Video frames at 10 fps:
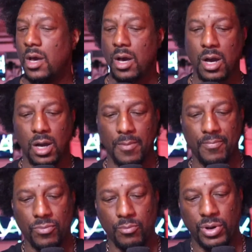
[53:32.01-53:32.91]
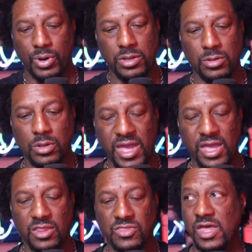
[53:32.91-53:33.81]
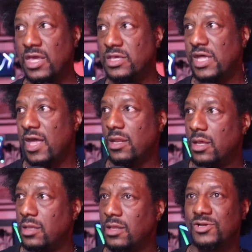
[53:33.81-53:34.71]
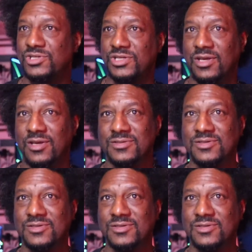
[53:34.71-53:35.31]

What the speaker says: But the main thing is that there she is.